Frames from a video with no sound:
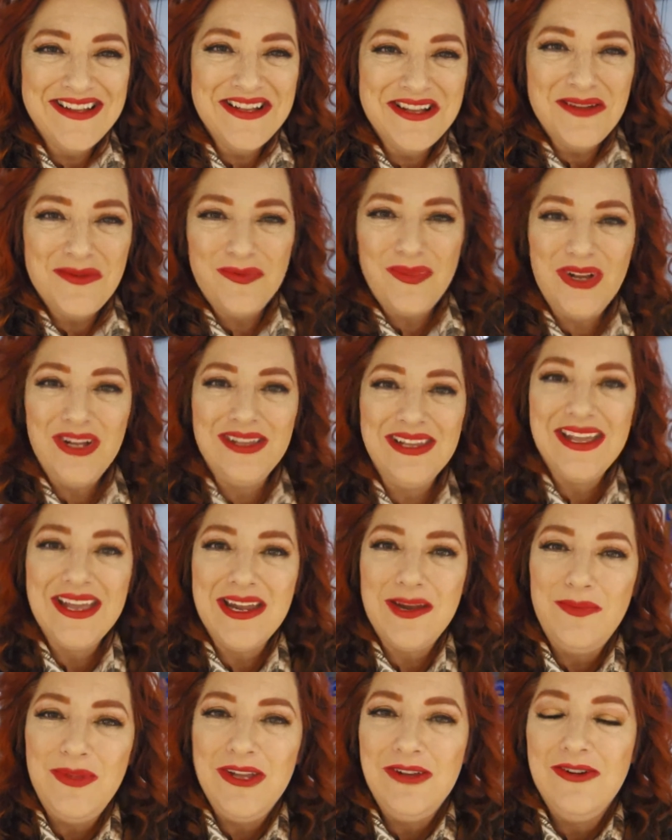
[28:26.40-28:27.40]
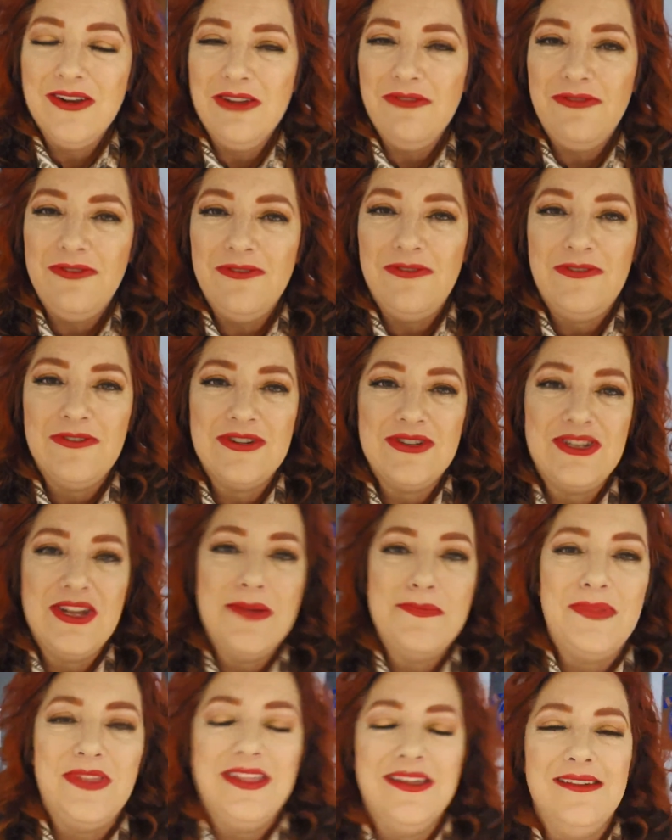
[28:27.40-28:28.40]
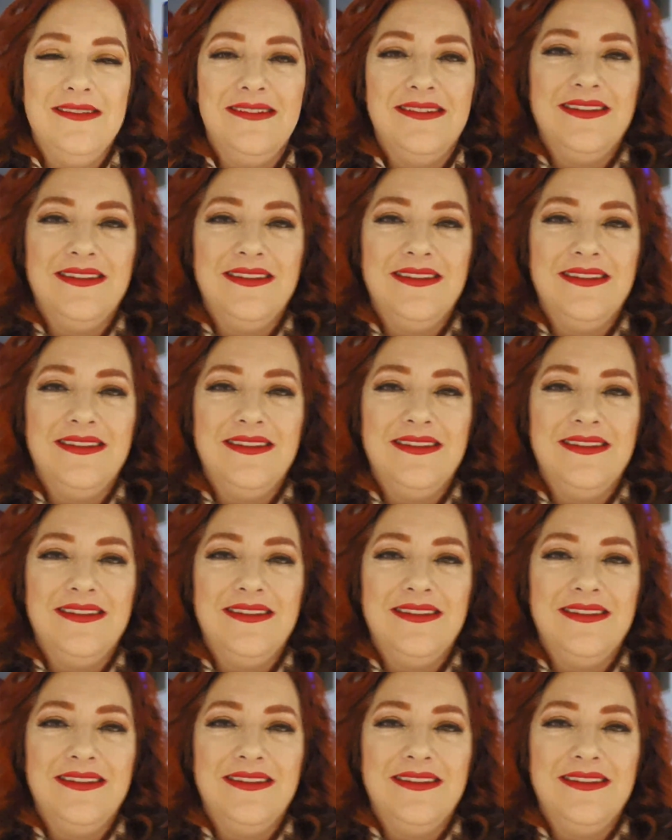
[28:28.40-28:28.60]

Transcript: But got to be grateful for something.